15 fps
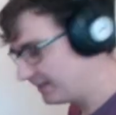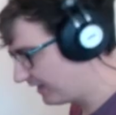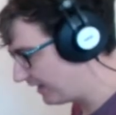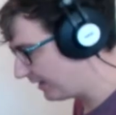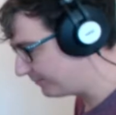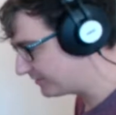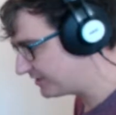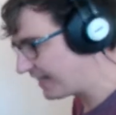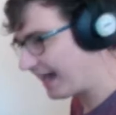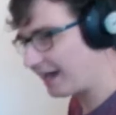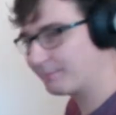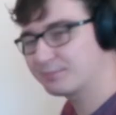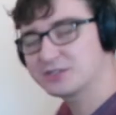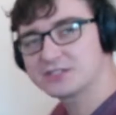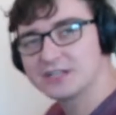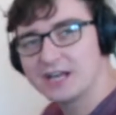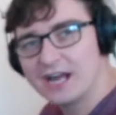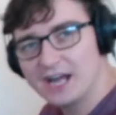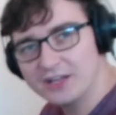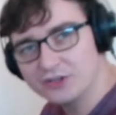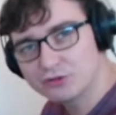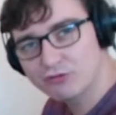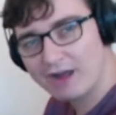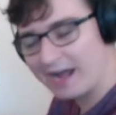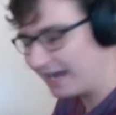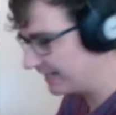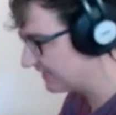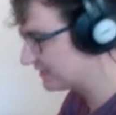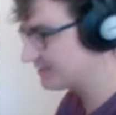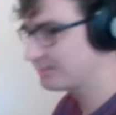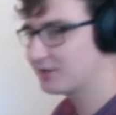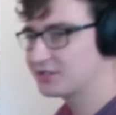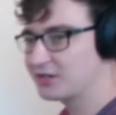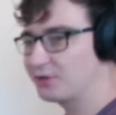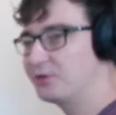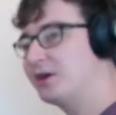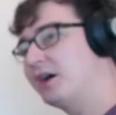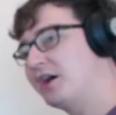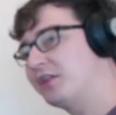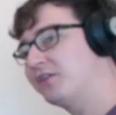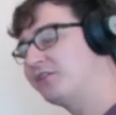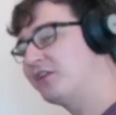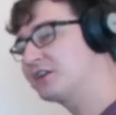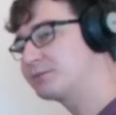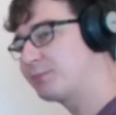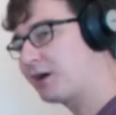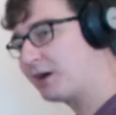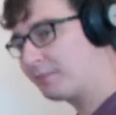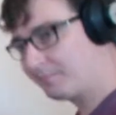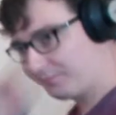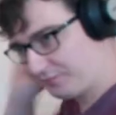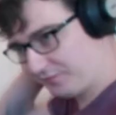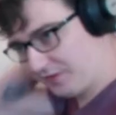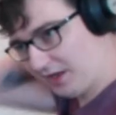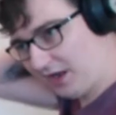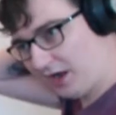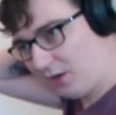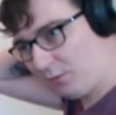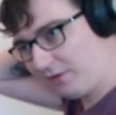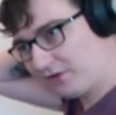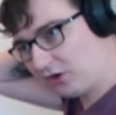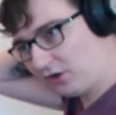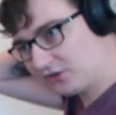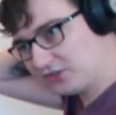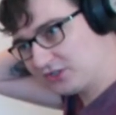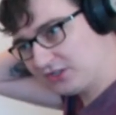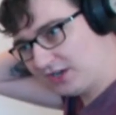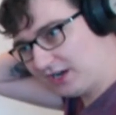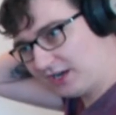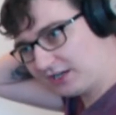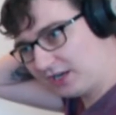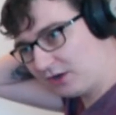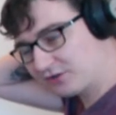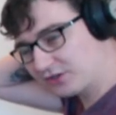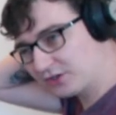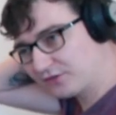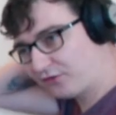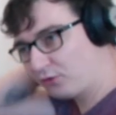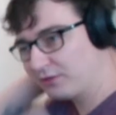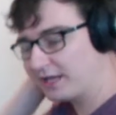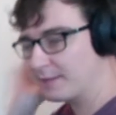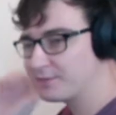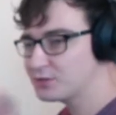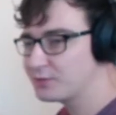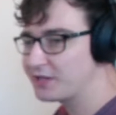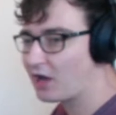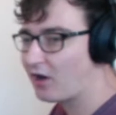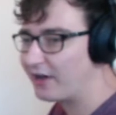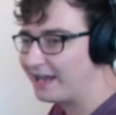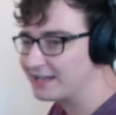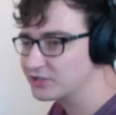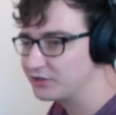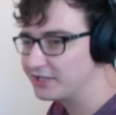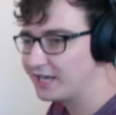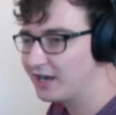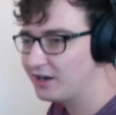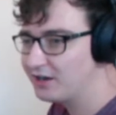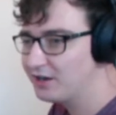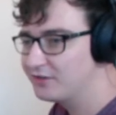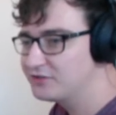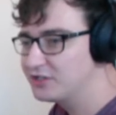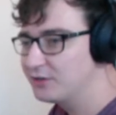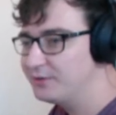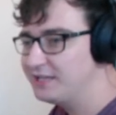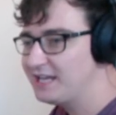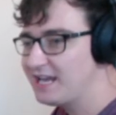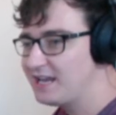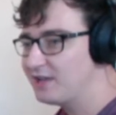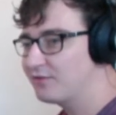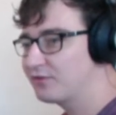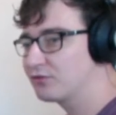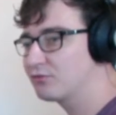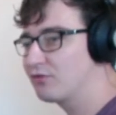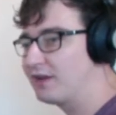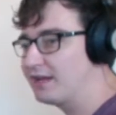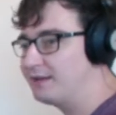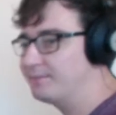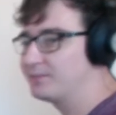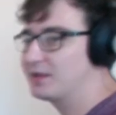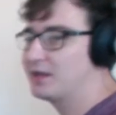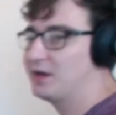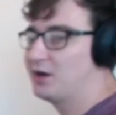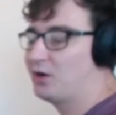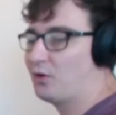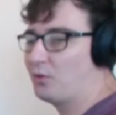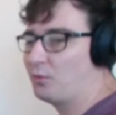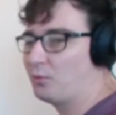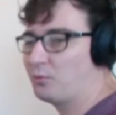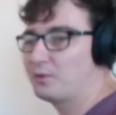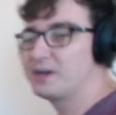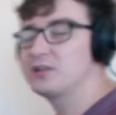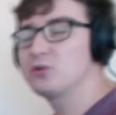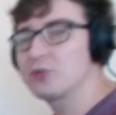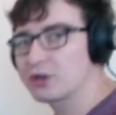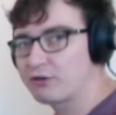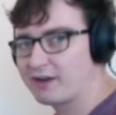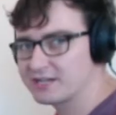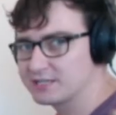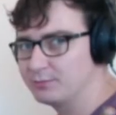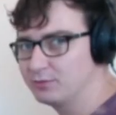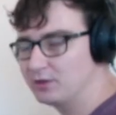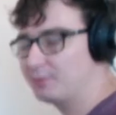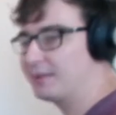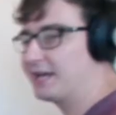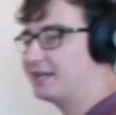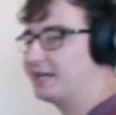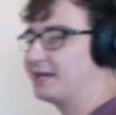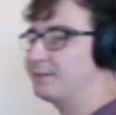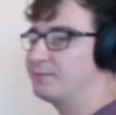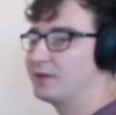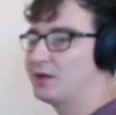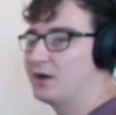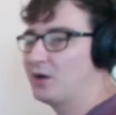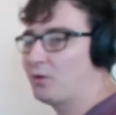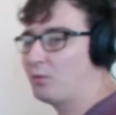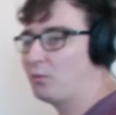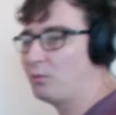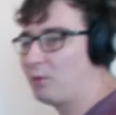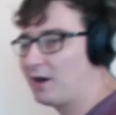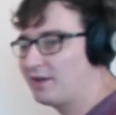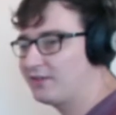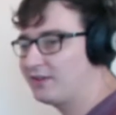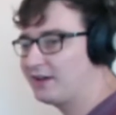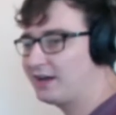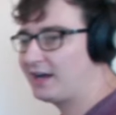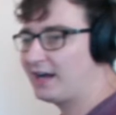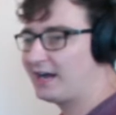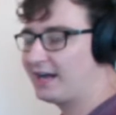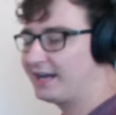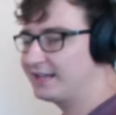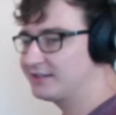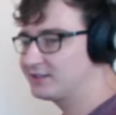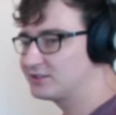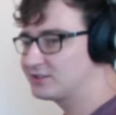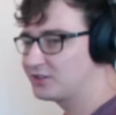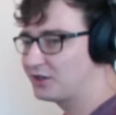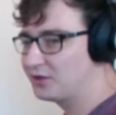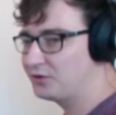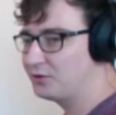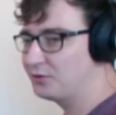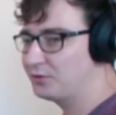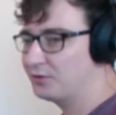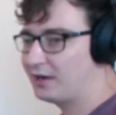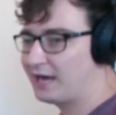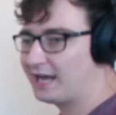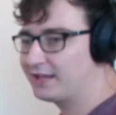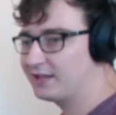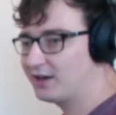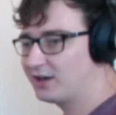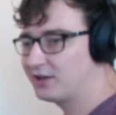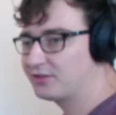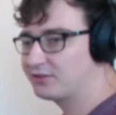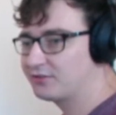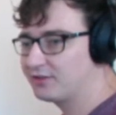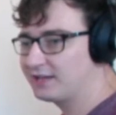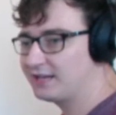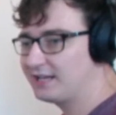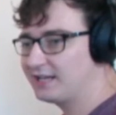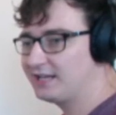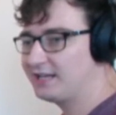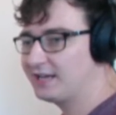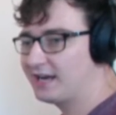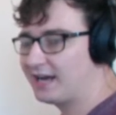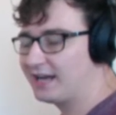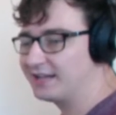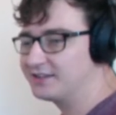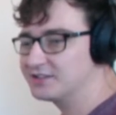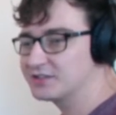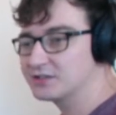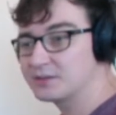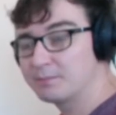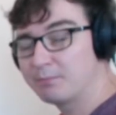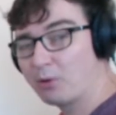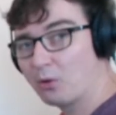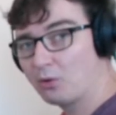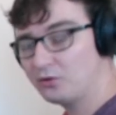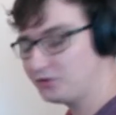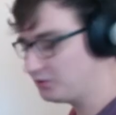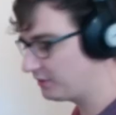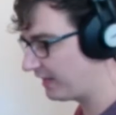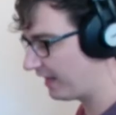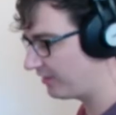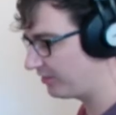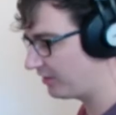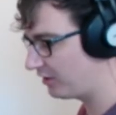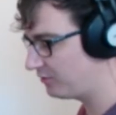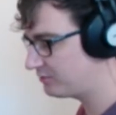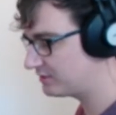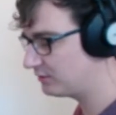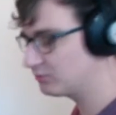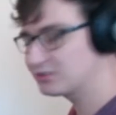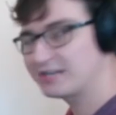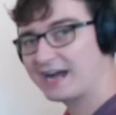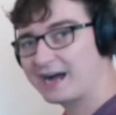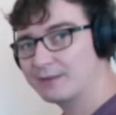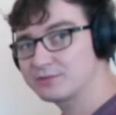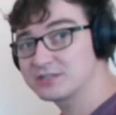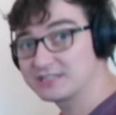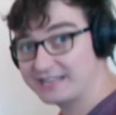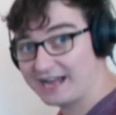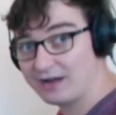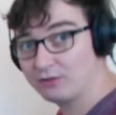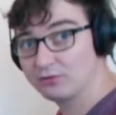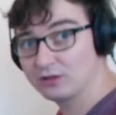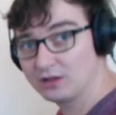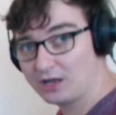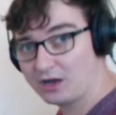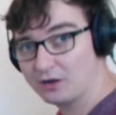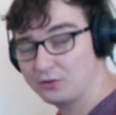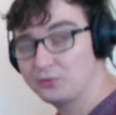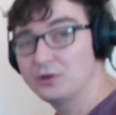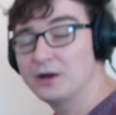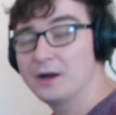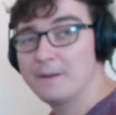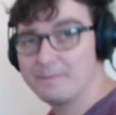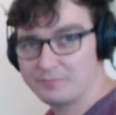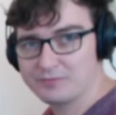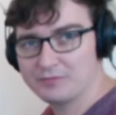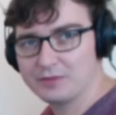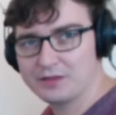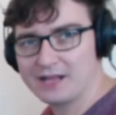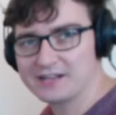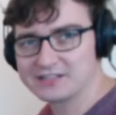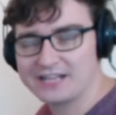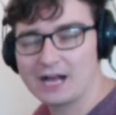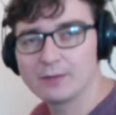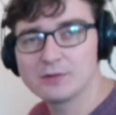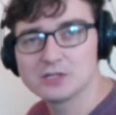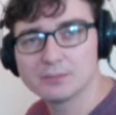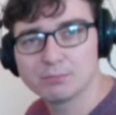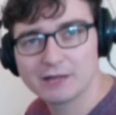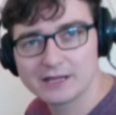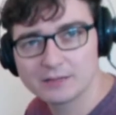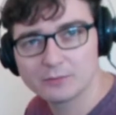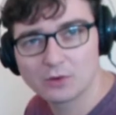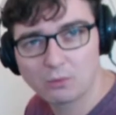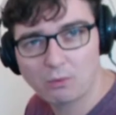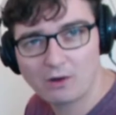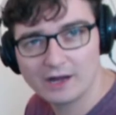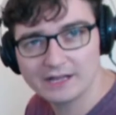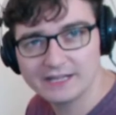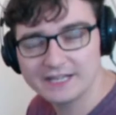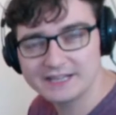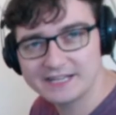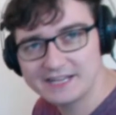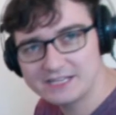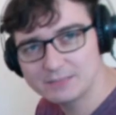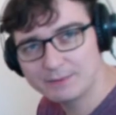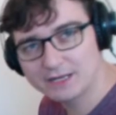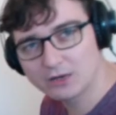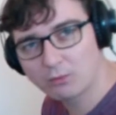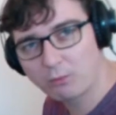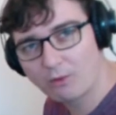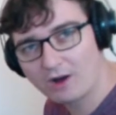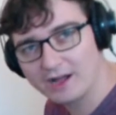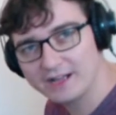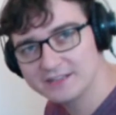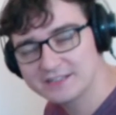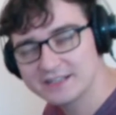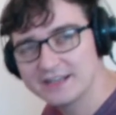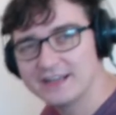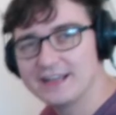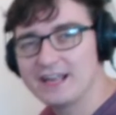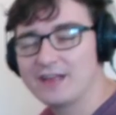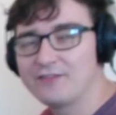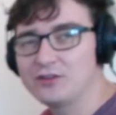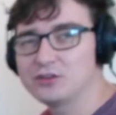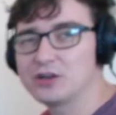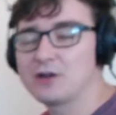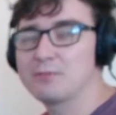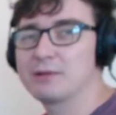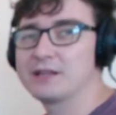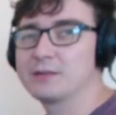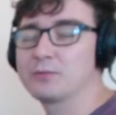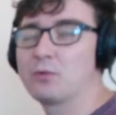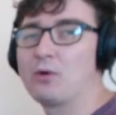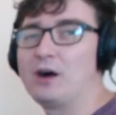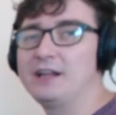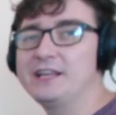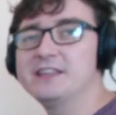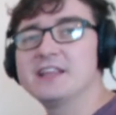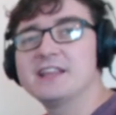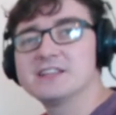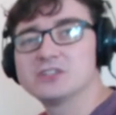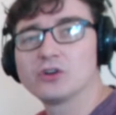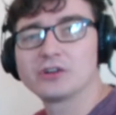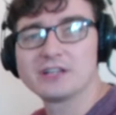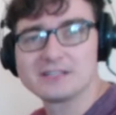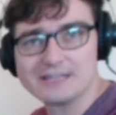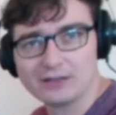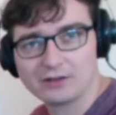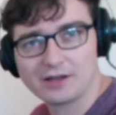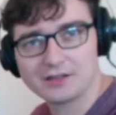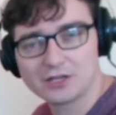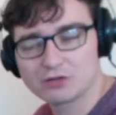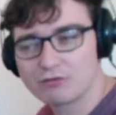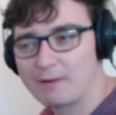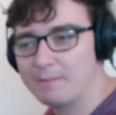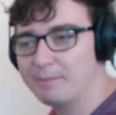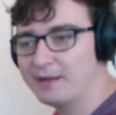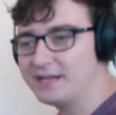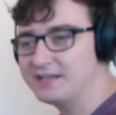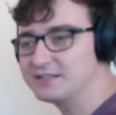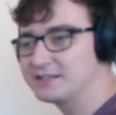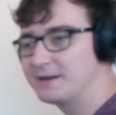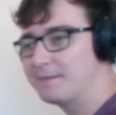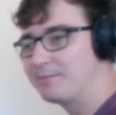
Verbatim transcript: um, taps and drags. So the first bar, uh, we've got uh, ghost notes falling in between the hi-hats on the uh of two and the E of three. We can do a crash symbol at the beginning. One and two and a three E and. So it's important you get those little taps down low. That's going to help you to play them quietly. They need to be quiet. If you don't play them quietly, then it's not going to sound like the drum beat.